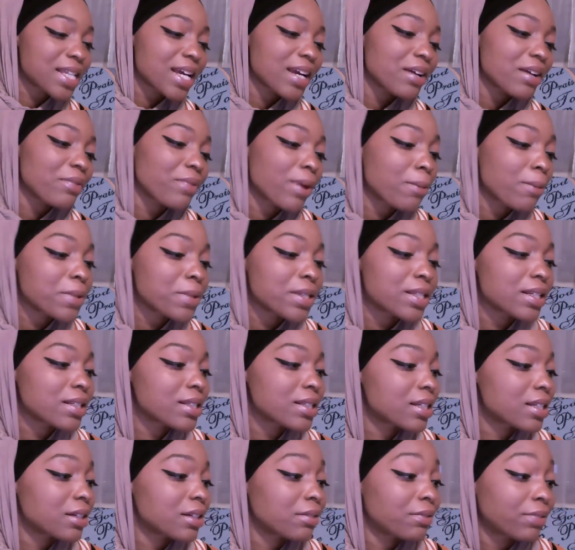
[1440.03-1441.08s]
represents
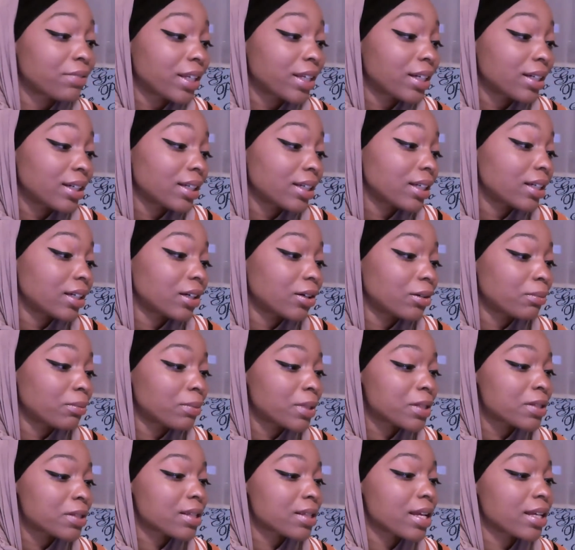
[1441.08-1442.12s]
an inflated ego,
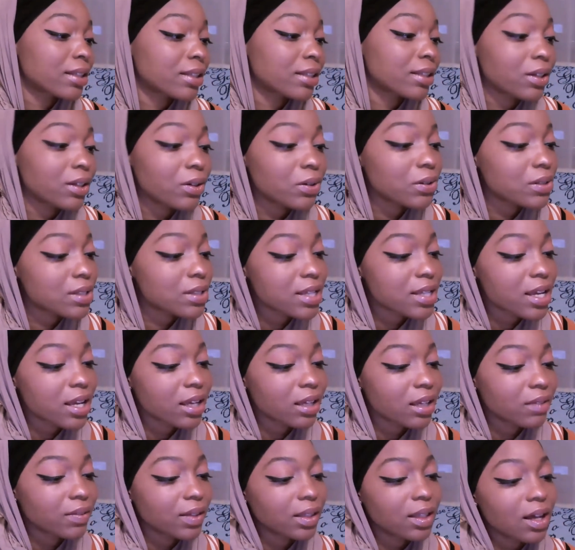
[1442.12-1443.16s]
much like the old saying
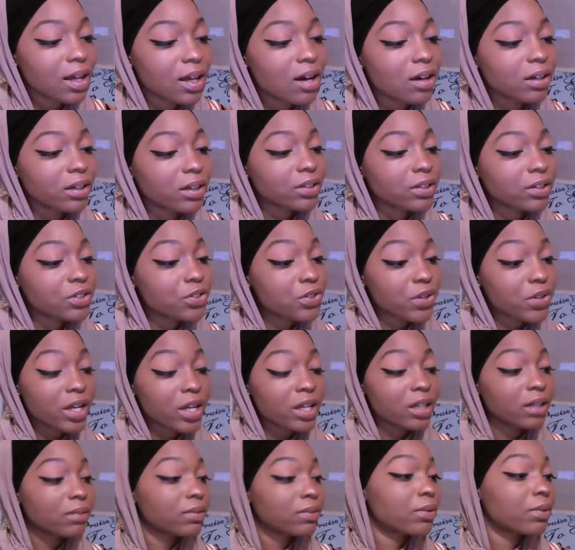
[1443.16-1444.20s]
of the longer the train
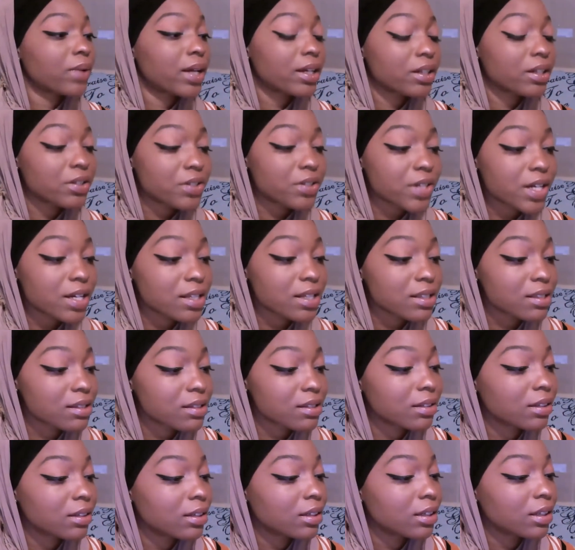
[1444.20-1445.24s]
of the wedding dress,
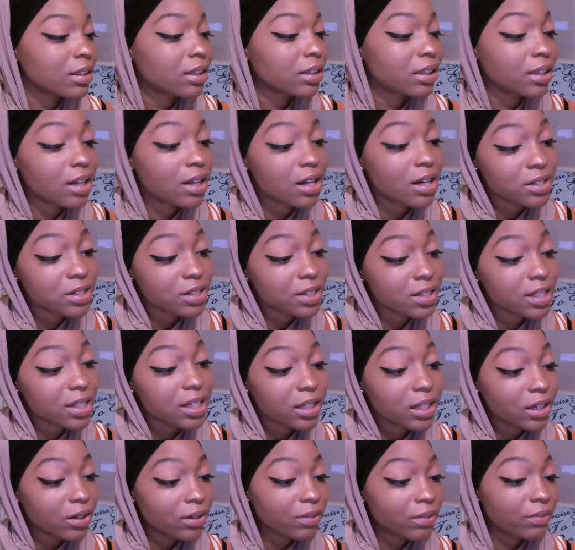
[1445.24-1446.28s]
the larger the
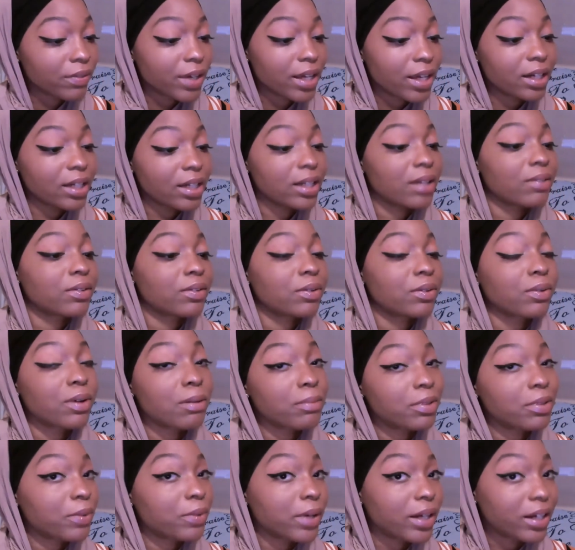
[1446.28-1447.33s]
ego and vanity of the
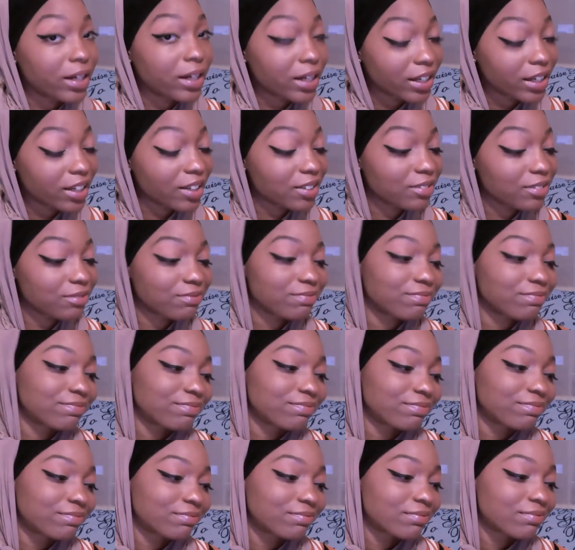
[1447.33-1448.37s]
woman wearing it.
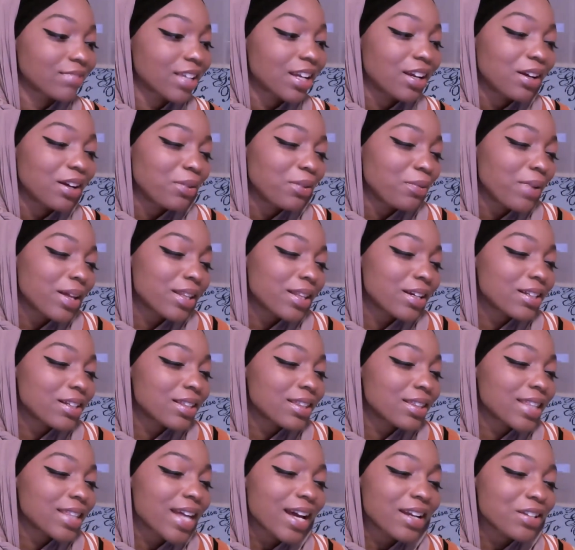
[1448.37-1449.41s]
Whether
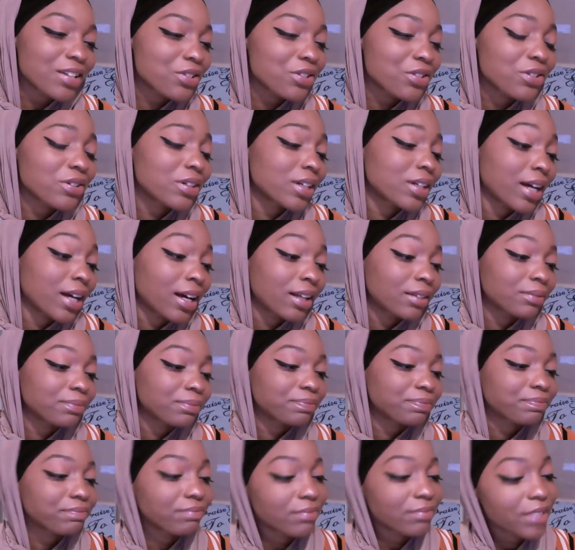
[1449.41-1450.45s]
that is true or not,
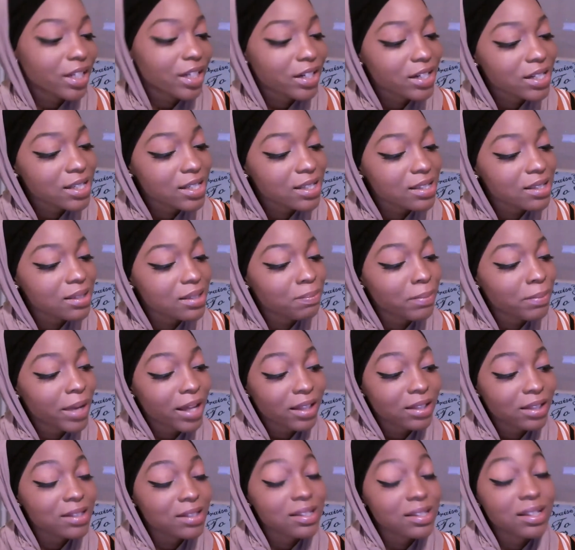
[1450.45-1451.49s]
there is
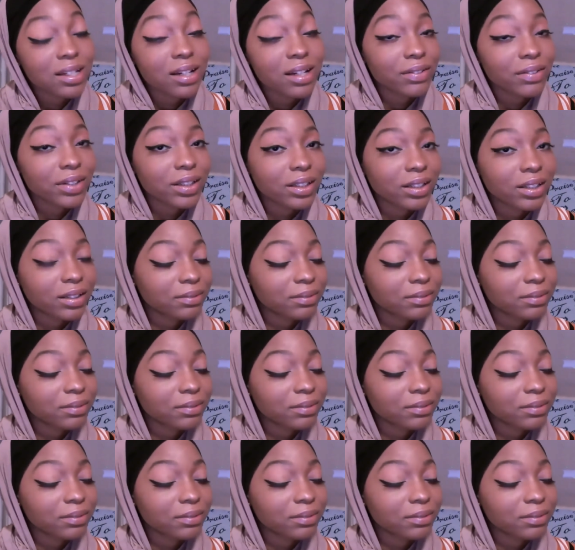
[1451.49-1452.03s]
balance in everything.